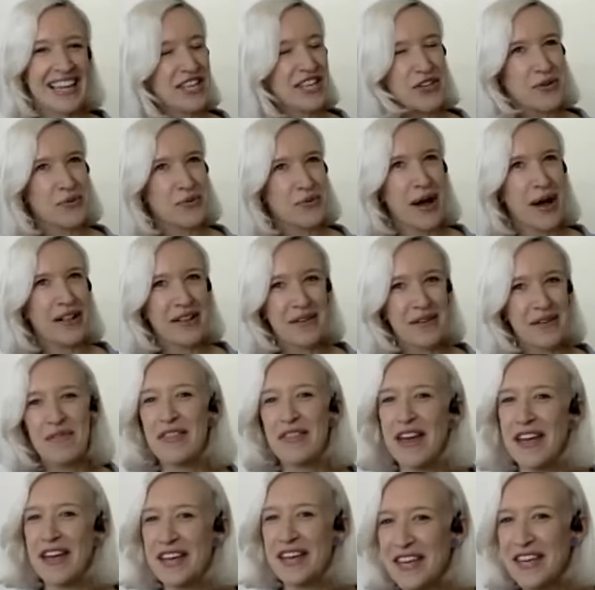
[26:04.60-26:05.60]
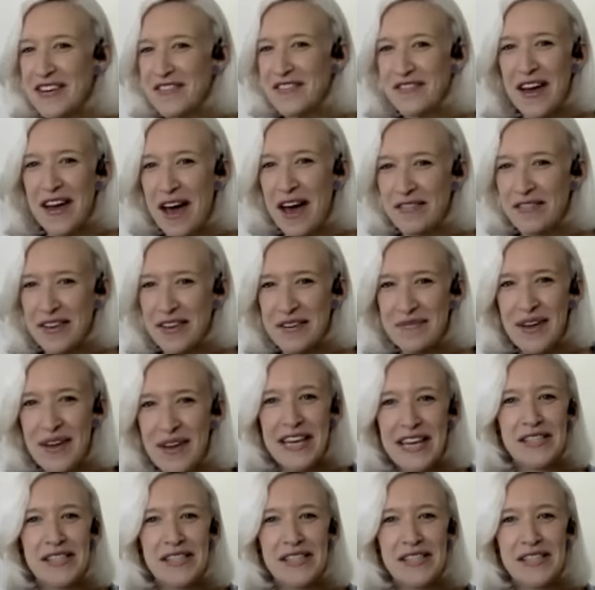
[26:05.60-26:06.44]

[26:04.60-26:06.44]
You're welcome. Thank you for having me.